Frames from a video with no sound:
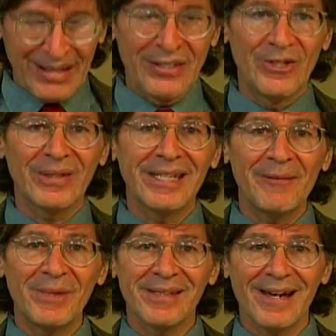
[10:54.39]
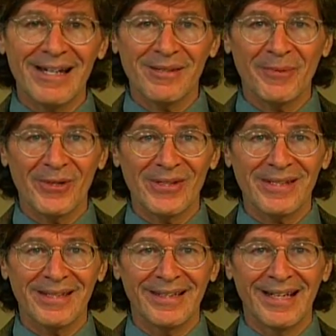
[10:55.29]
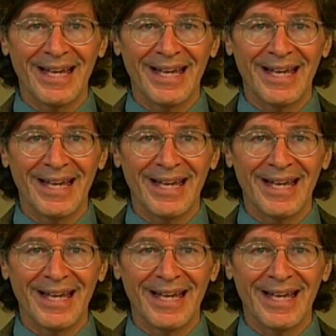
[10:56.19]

you can hypnotize a person,